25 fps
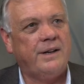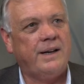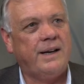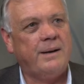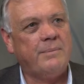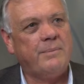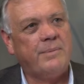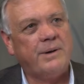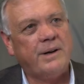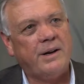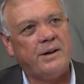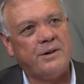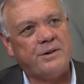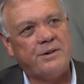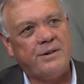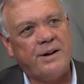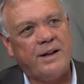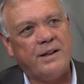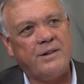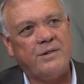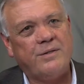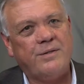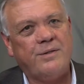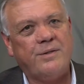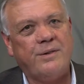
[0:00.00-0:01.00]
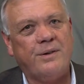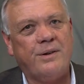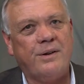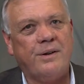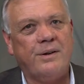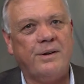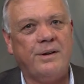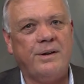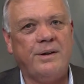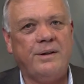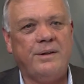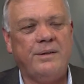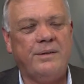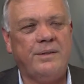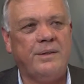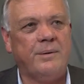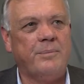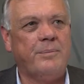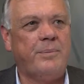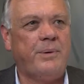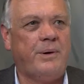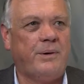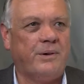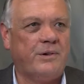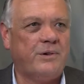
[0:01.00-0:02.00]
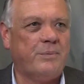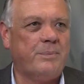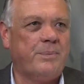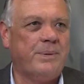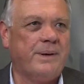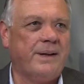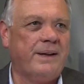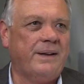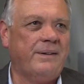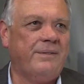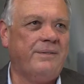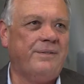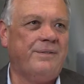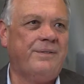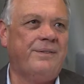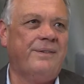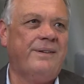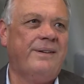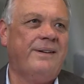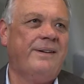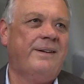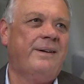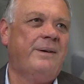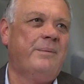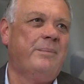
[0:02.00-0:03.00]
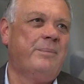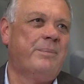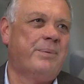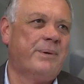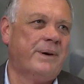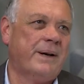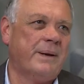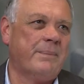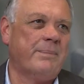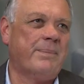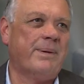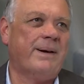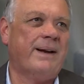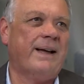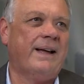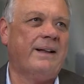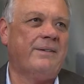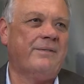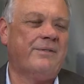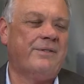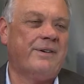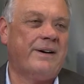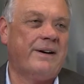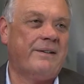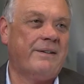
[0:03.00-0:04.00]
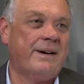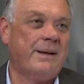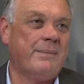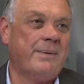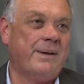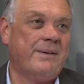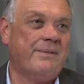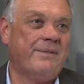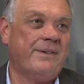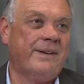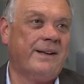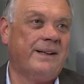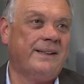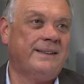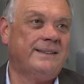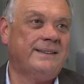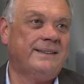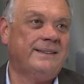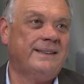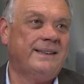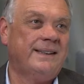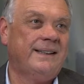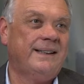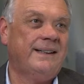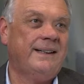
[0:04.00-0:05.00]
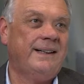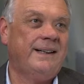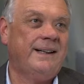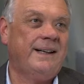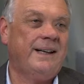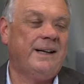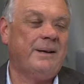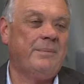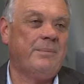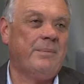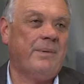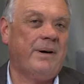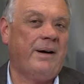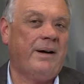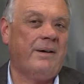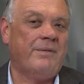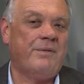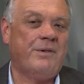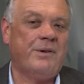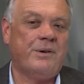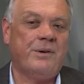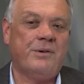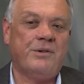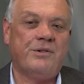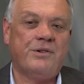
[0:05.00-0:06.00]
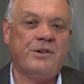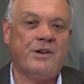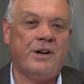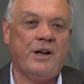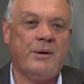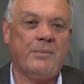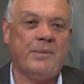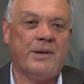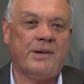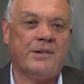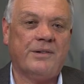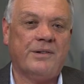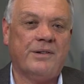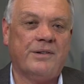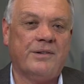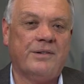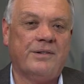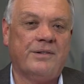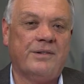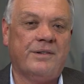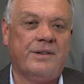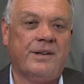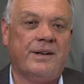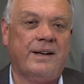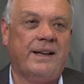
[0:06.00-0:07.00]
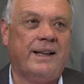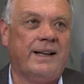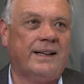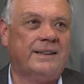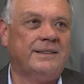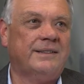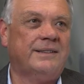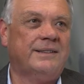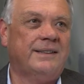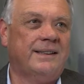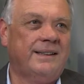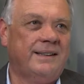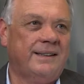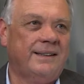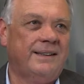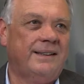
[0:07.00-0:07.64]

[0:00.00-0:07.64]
and embryo transfer, the box beef, breed plan for our EBVs. In my view, genomics is the next